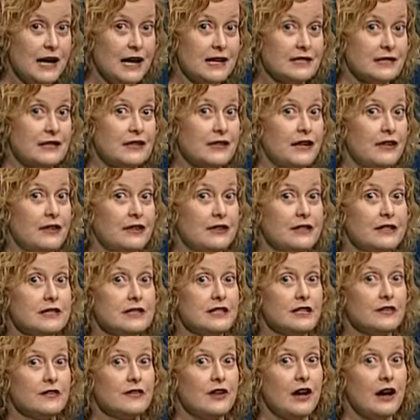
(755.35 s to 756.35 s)
as
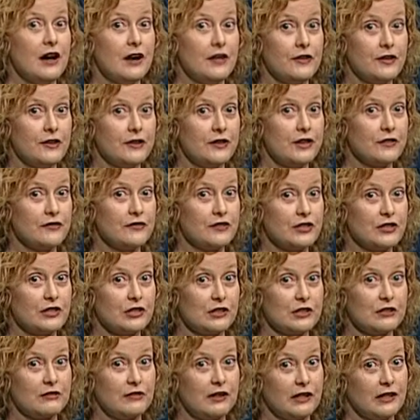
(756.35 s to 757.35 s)
adherents of other
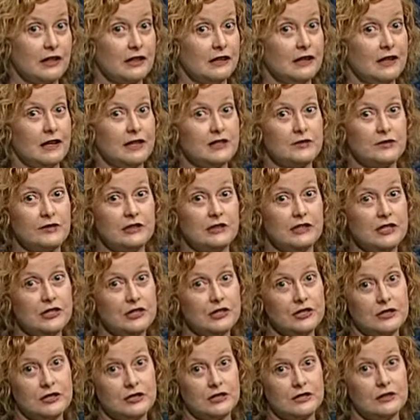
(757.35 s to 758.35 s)
officially recognized
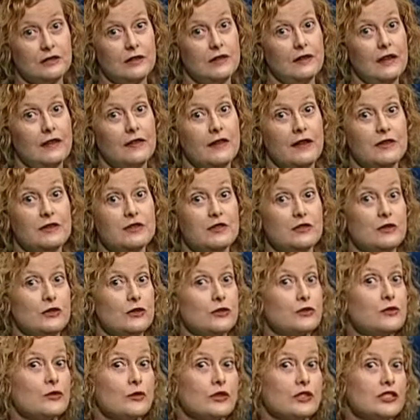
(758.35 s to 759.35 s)
religions. And those are
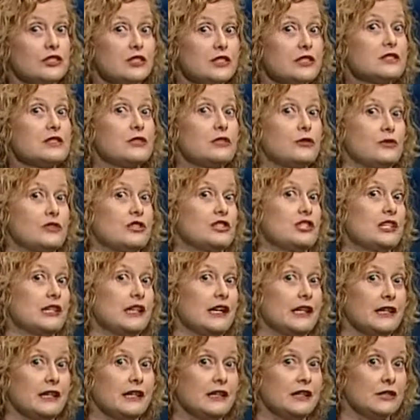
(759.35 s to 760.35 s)
usually just
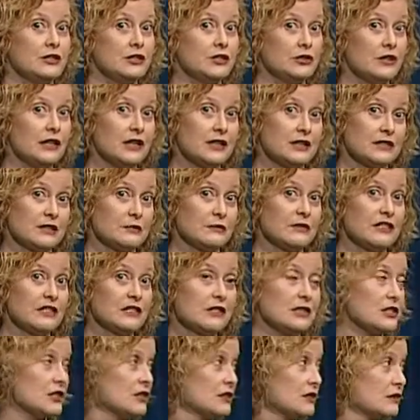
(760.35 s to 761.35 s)
Christianity and Judaism in
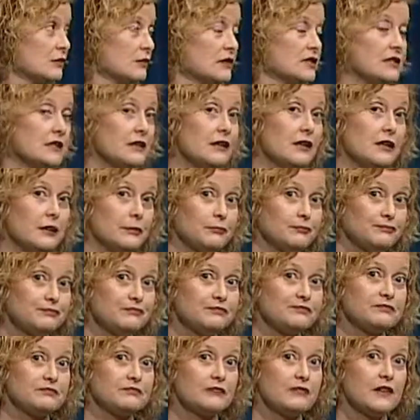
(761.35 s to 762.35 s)
addition to Islam.
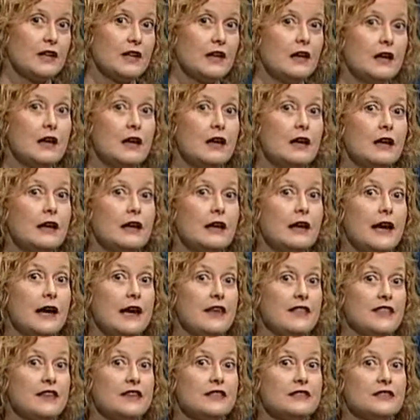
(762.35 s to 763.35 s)

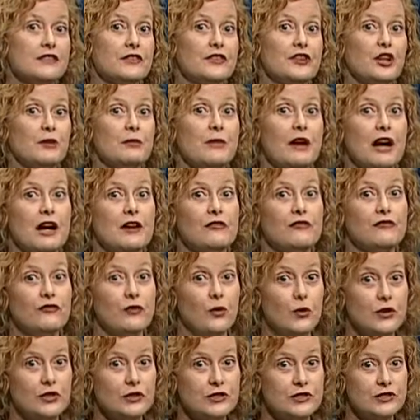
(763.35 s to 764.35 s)
Atheists are thereby
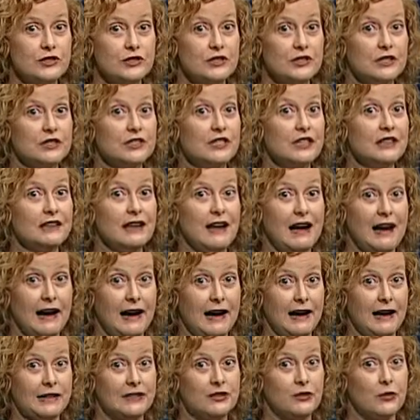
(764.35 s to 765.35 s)
forced to
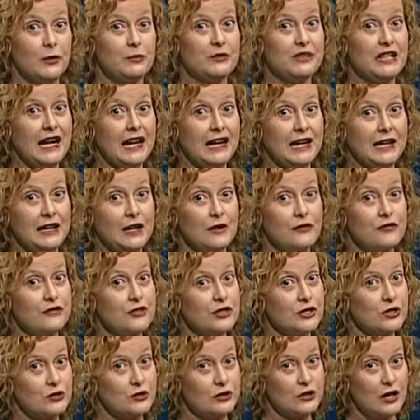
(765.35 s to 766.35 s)
lie to obtain
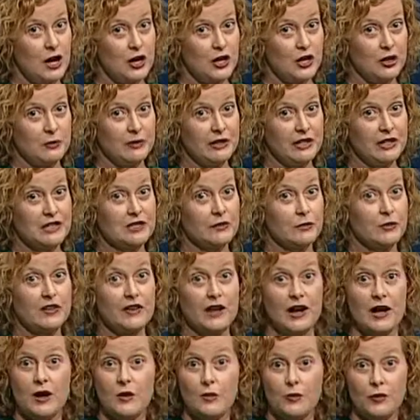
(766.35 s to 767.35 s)
official documents
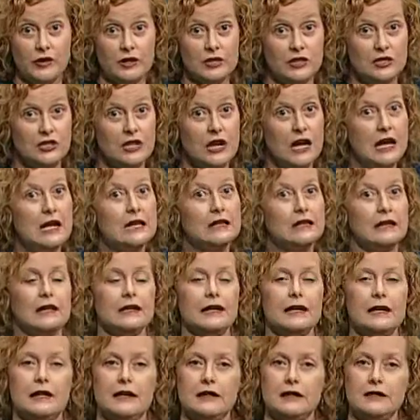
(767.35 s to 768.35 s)
without which they
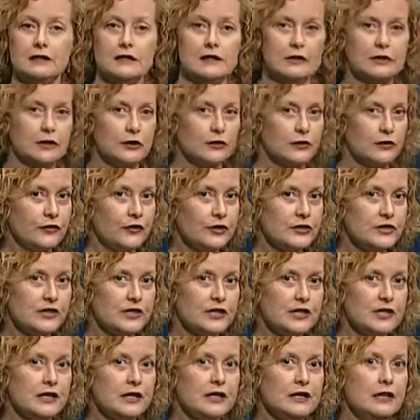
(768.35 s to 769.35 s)
can't attend
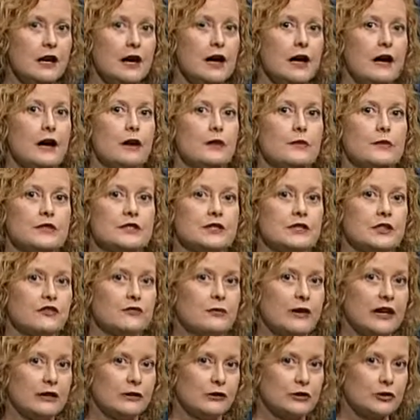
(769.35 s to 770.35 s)
university, receive
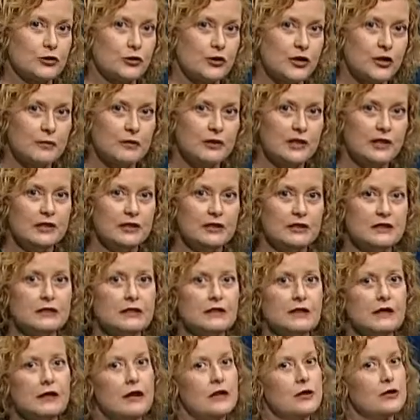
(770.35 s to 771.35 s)
medical treatment,
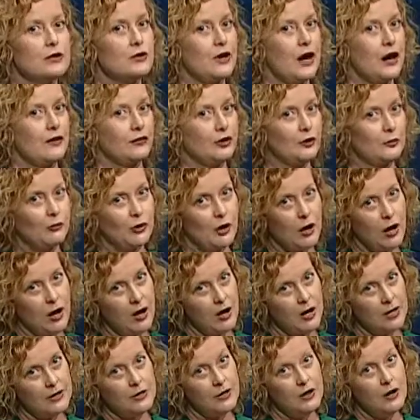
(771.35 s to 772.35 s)
travel
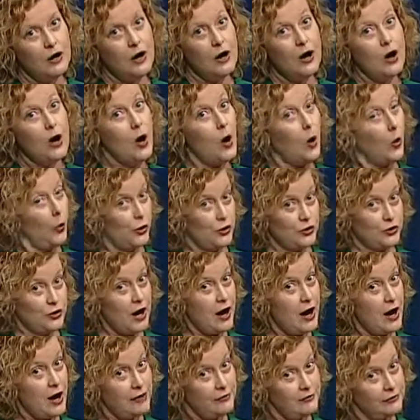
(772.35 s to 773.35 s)
abroad, or
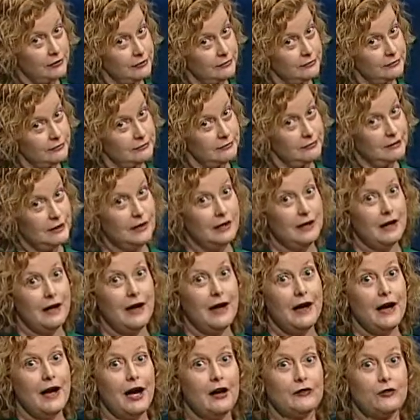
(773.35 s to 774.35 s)
drive.
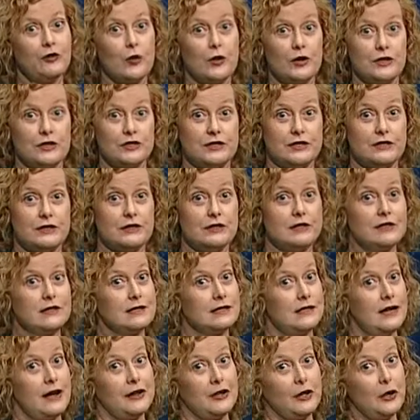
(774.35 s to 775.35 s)
Of course, in
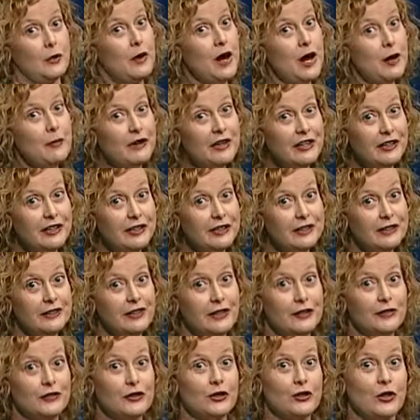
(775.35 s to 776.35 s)
Saudi Arabia,
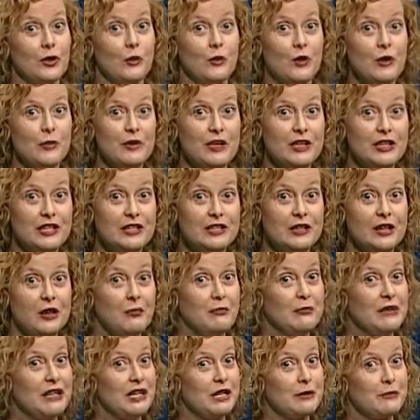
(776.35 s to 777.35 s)
if you're a woman,
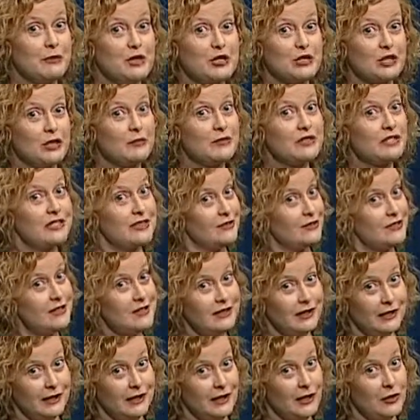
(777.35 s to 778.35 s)
being a Muslim still
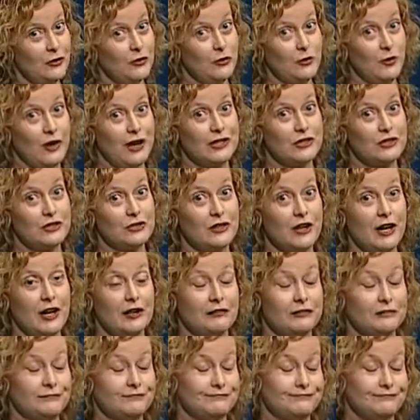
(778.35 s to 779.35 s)
doesn't get you the right to
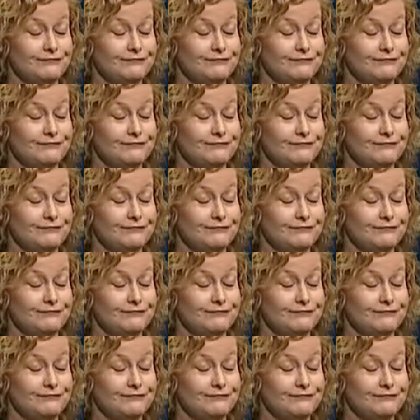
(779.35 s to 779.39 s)
drive.